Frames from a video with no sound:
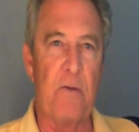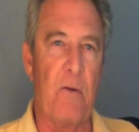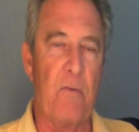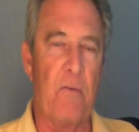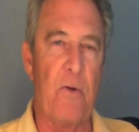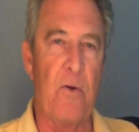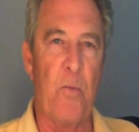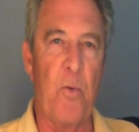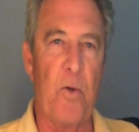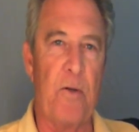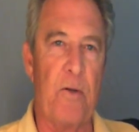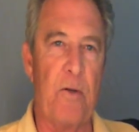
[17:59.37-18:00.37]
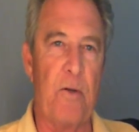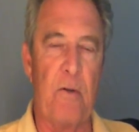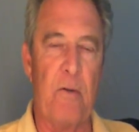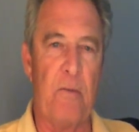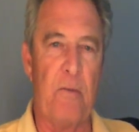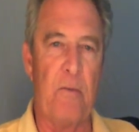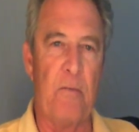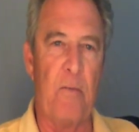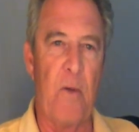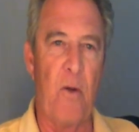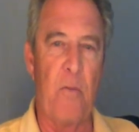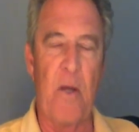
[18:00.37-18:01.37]
or I want to go print
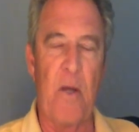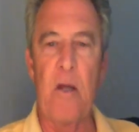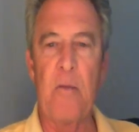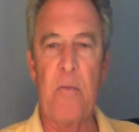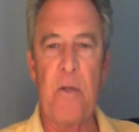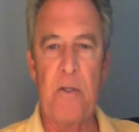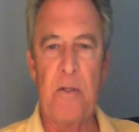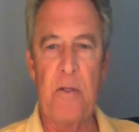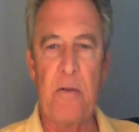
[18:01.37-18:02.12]
all my cut piece